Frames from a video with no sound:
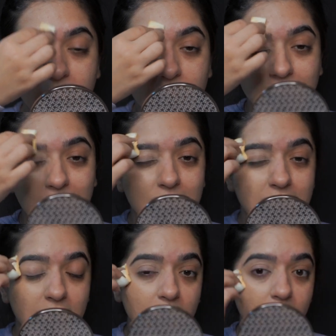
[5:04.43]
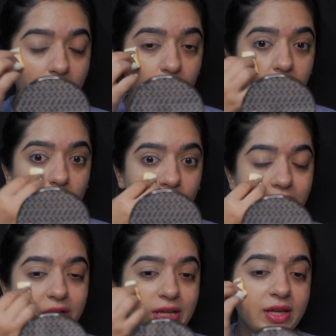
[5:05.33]
these and seeing how the
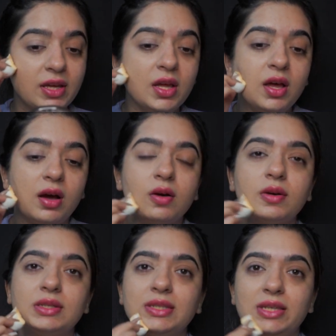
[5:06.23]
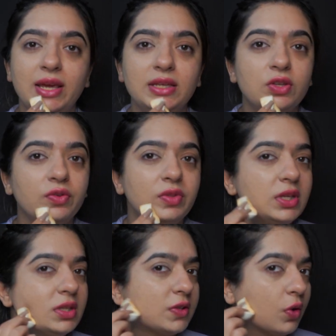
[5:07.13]
quality stays of
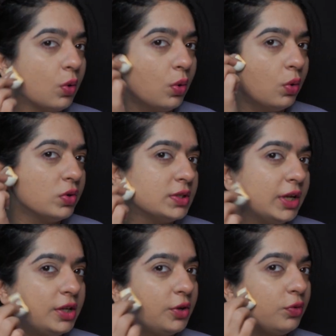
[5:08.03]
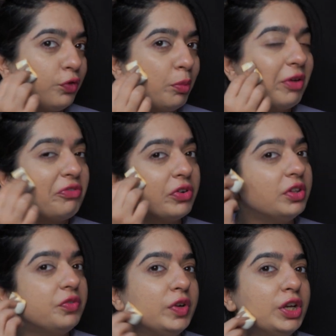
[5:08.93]
this. So stay tuned for my
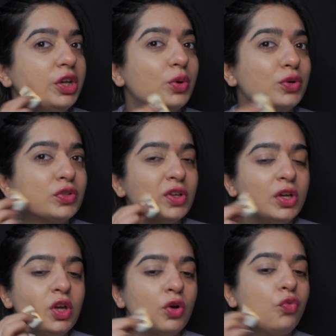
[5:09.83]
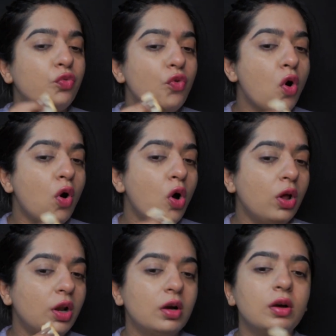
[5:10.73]
further videos for
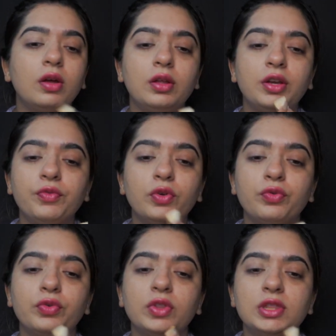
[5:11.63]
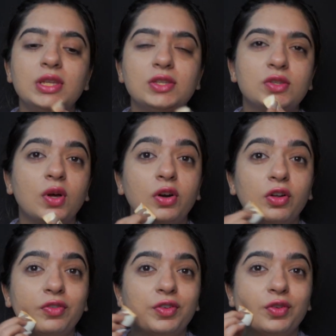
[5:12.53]
a review for this sort
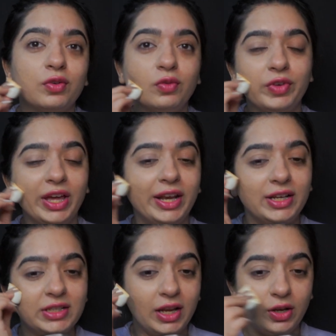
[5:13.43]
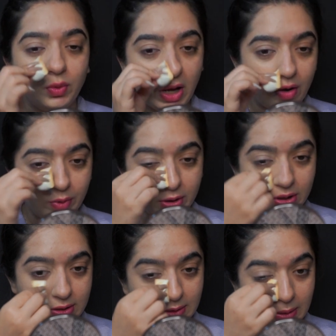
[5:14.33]
of, where I tell you how it is.